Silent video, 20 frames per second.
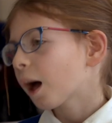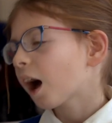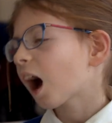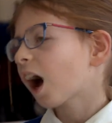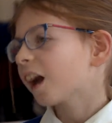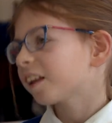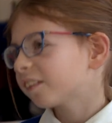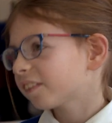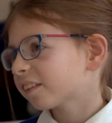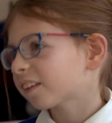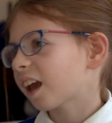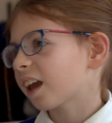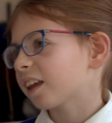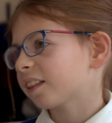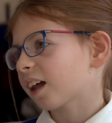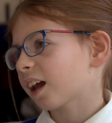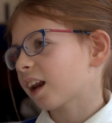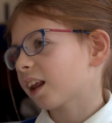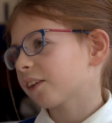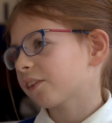I'd say
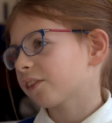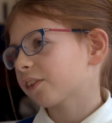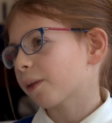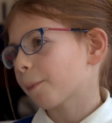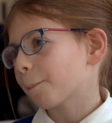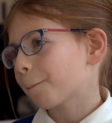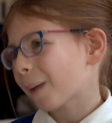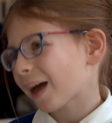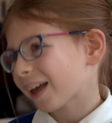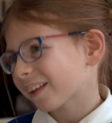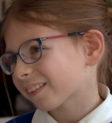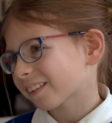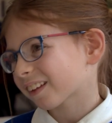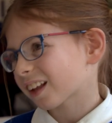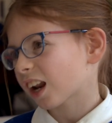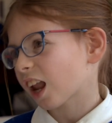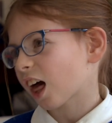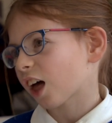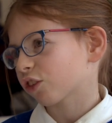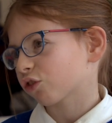that it's the best
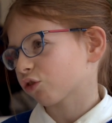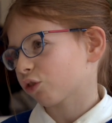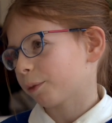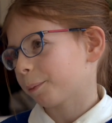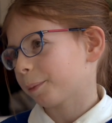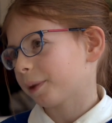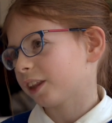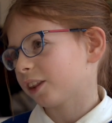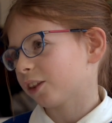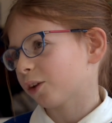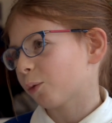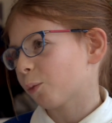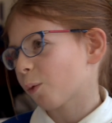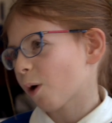classroom in the